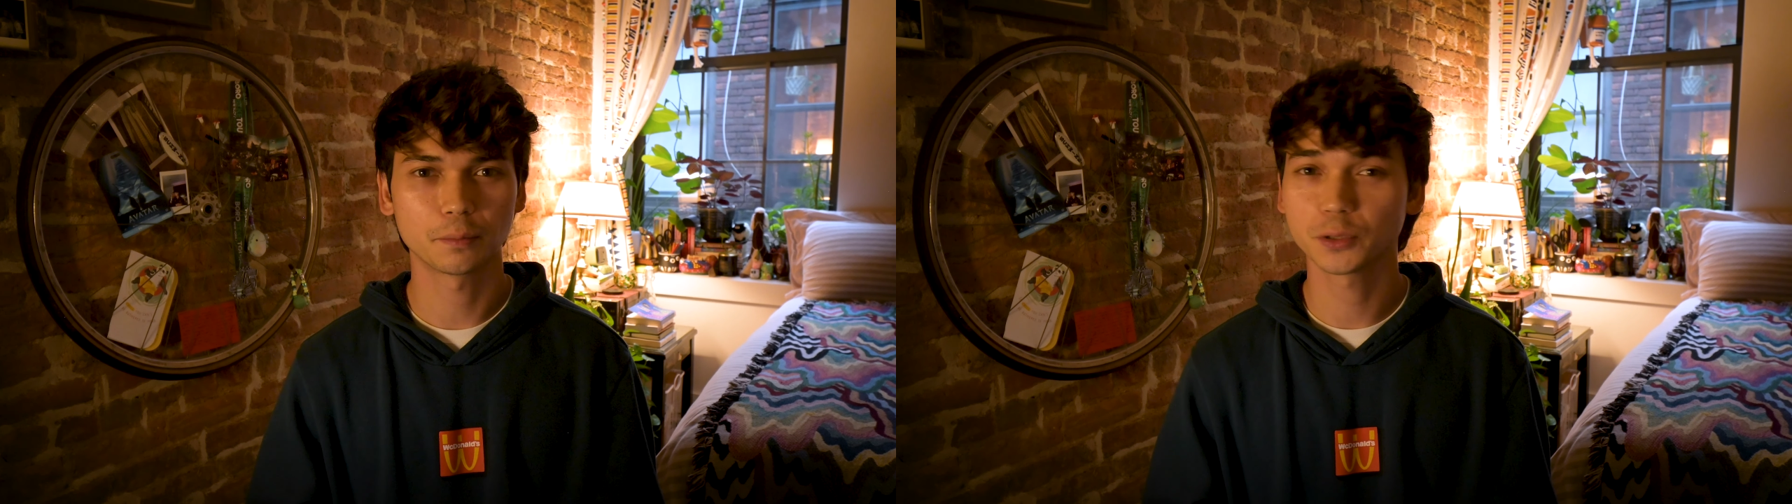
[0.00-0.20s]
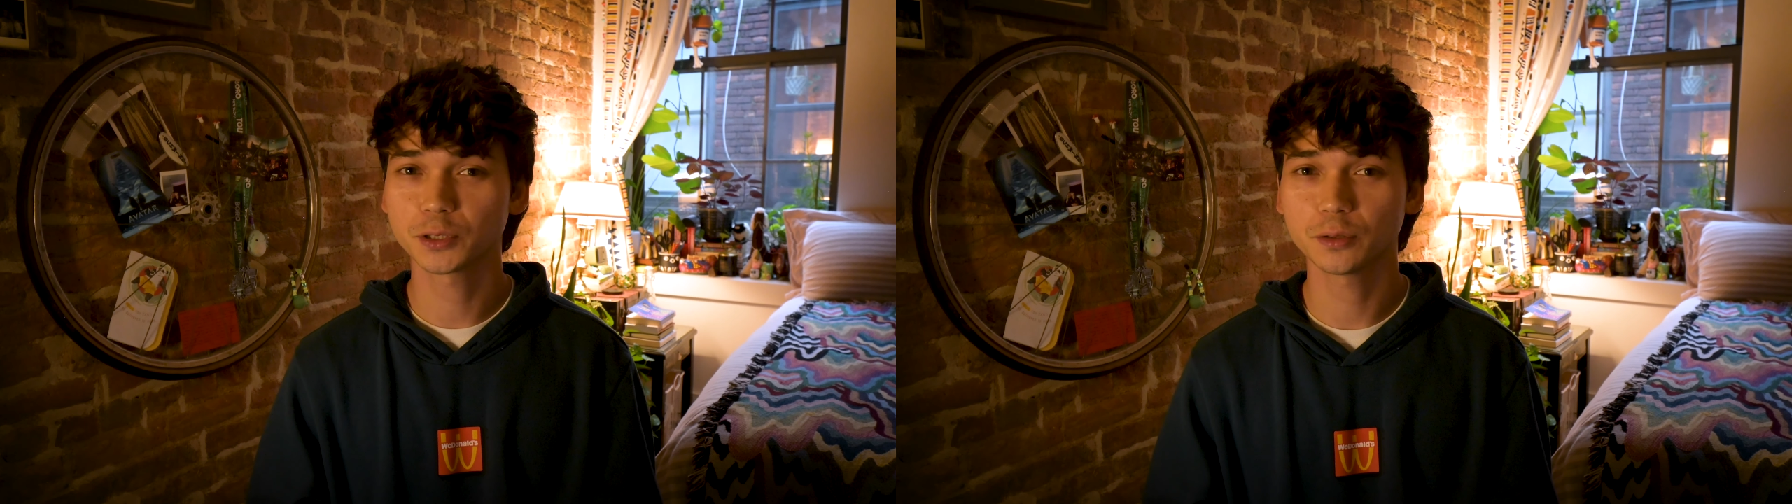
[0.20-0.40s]

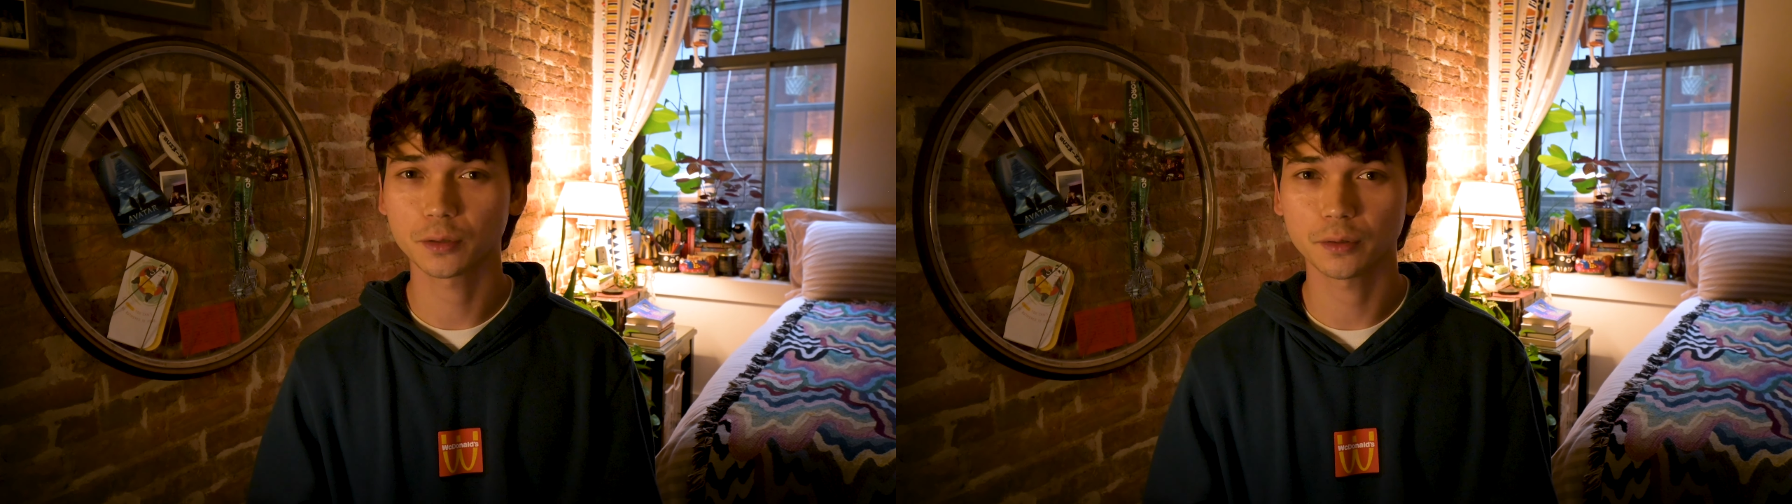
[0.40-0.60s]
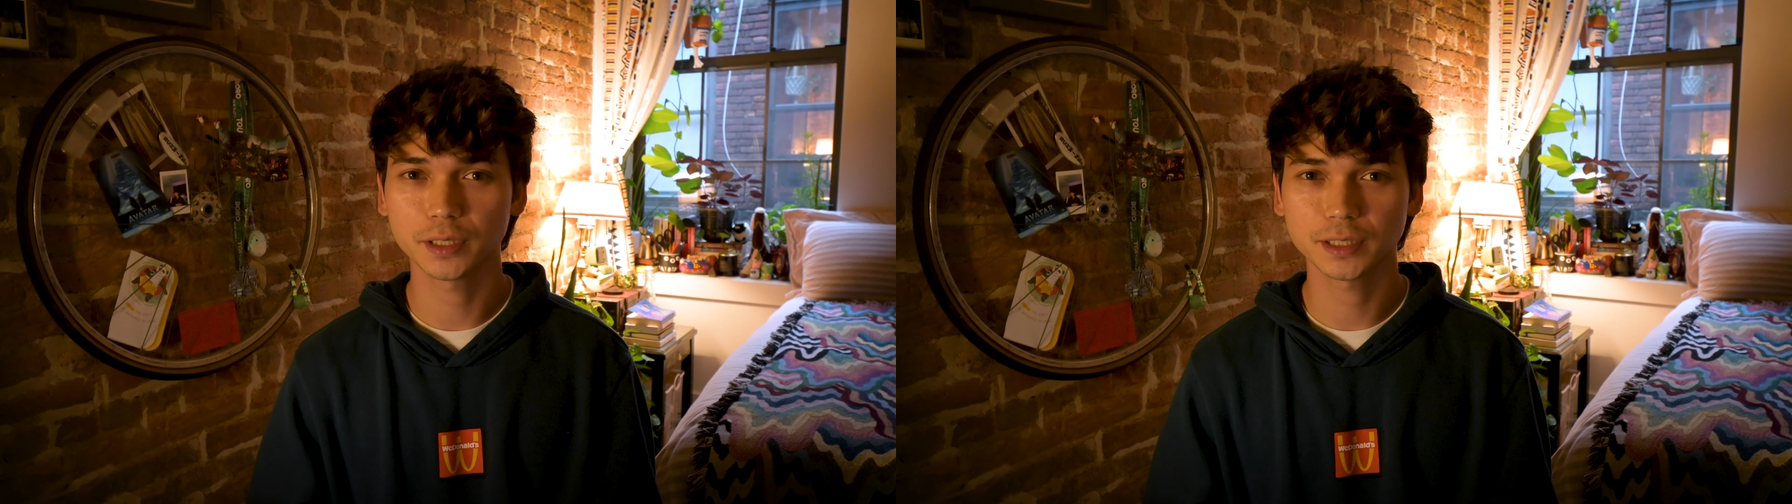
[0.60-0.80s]
personal
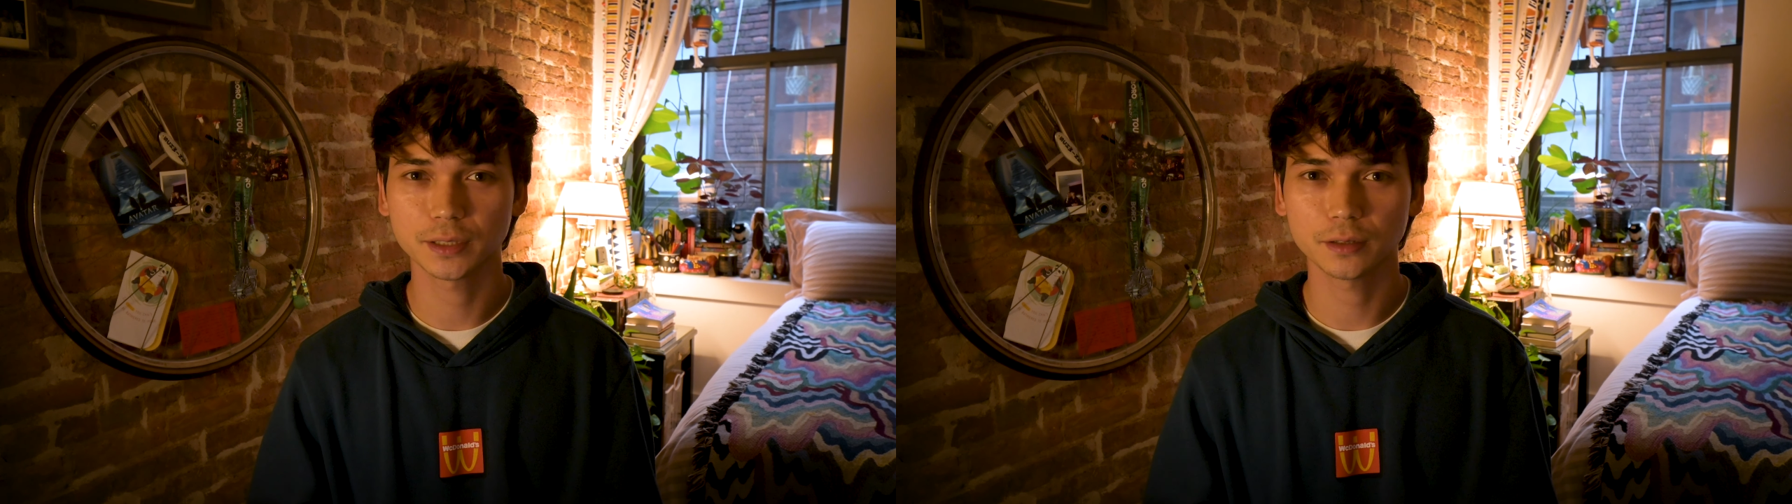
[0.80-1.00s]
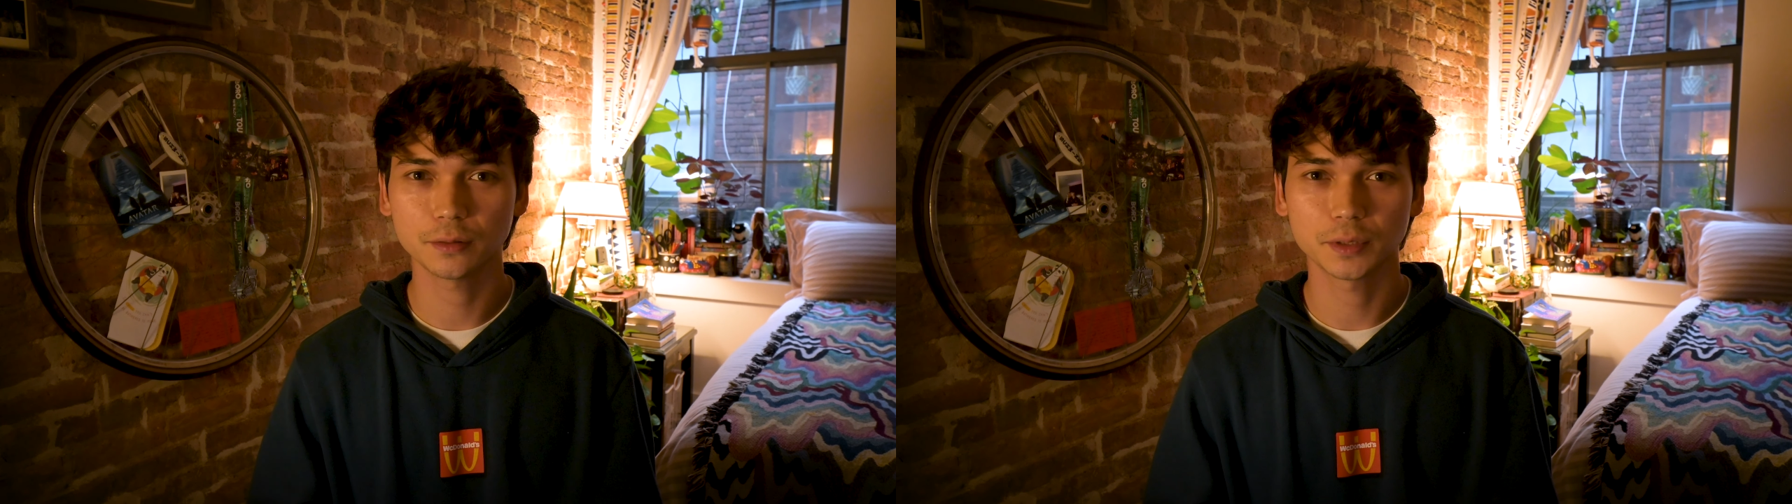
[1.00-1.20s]
goal this
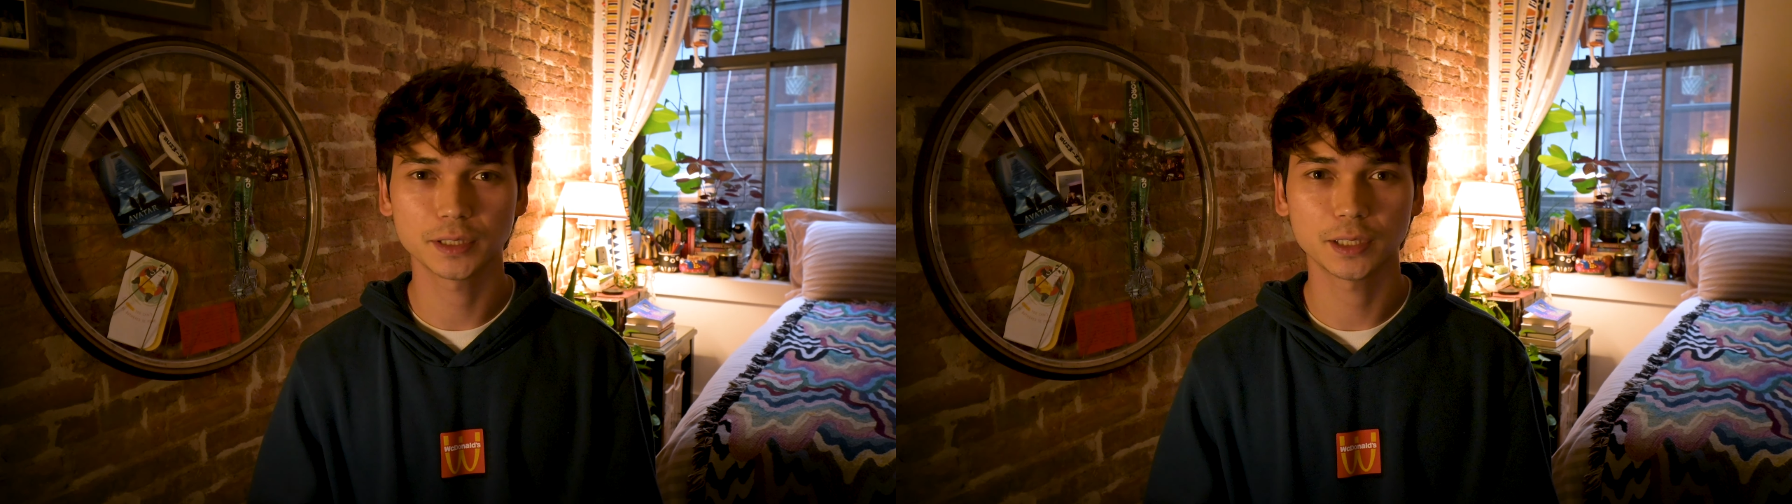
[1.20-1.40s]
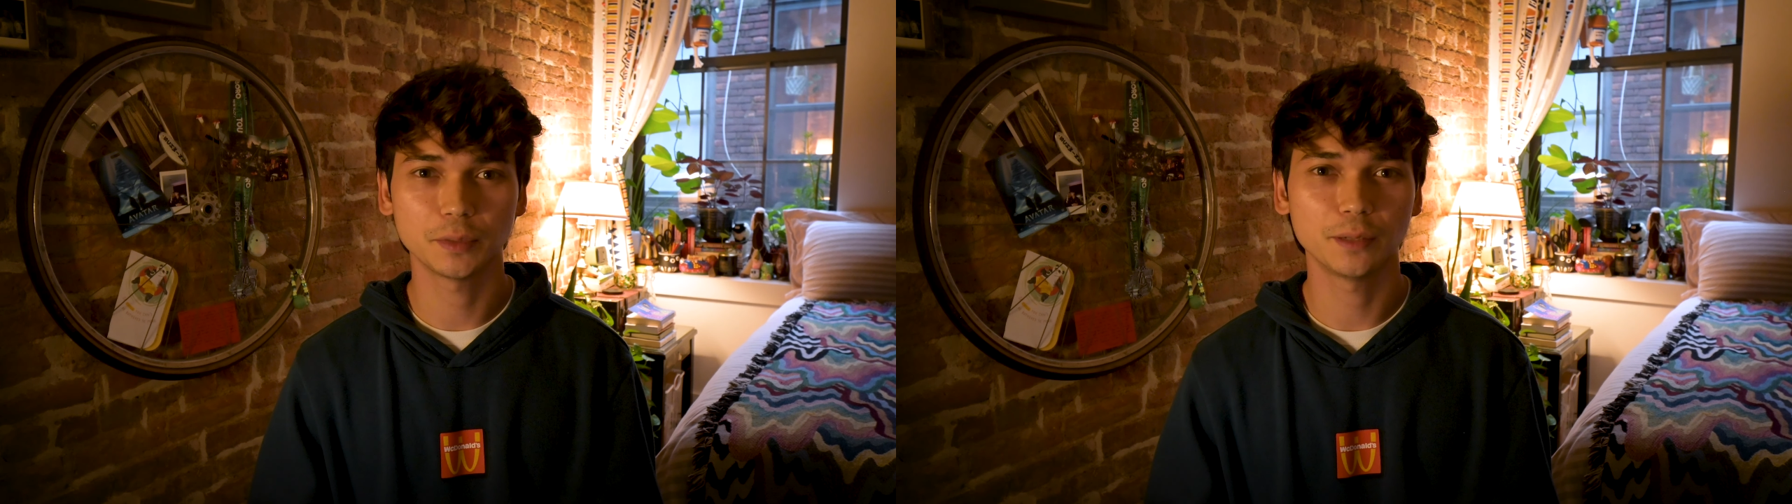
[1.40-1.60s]
year
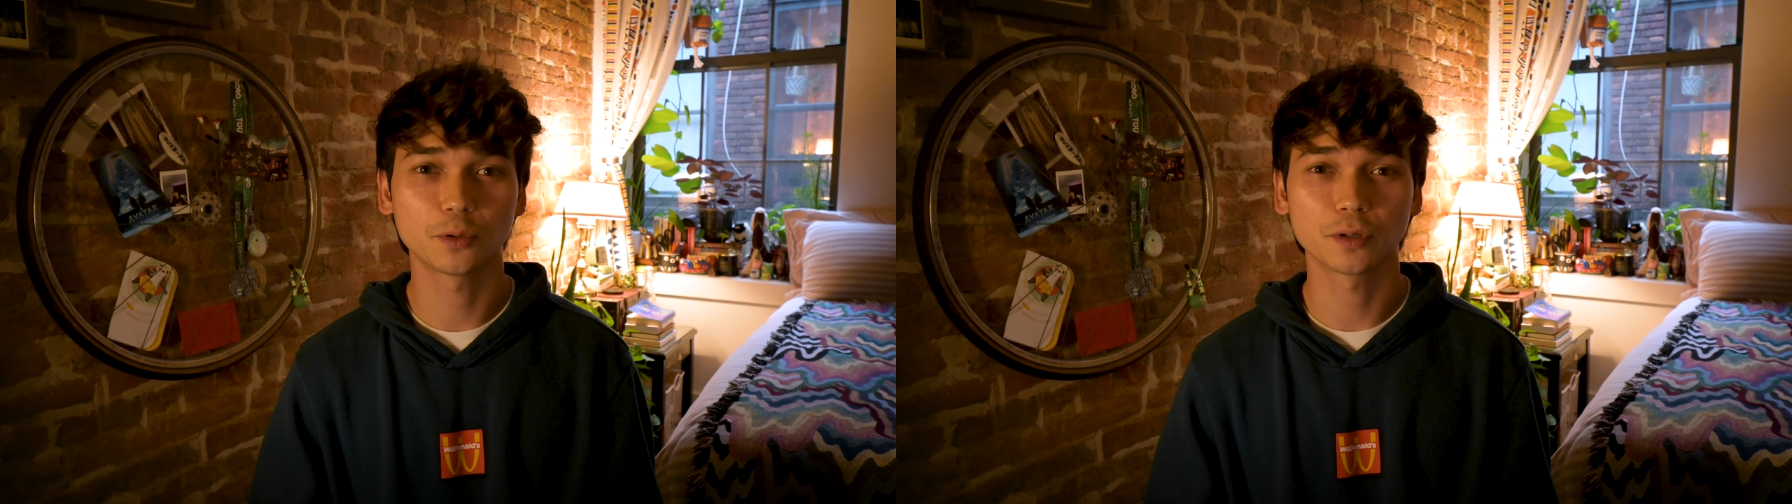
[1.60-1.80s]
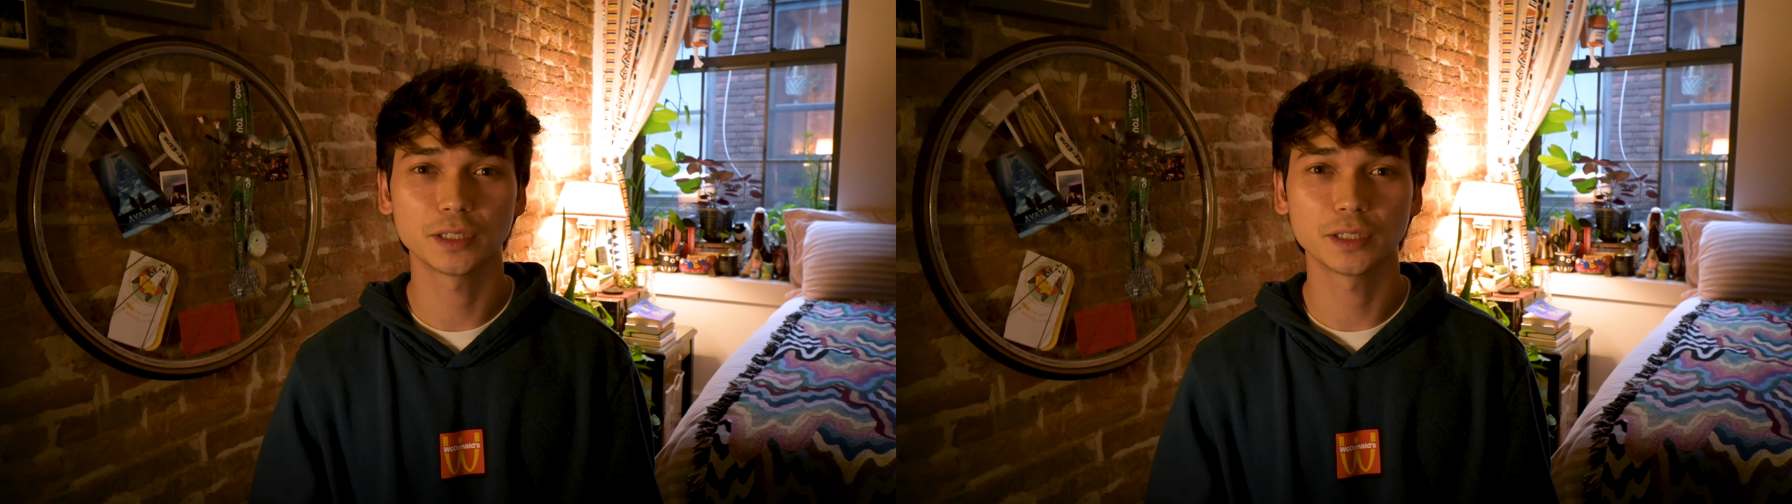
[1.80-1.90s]
was to be more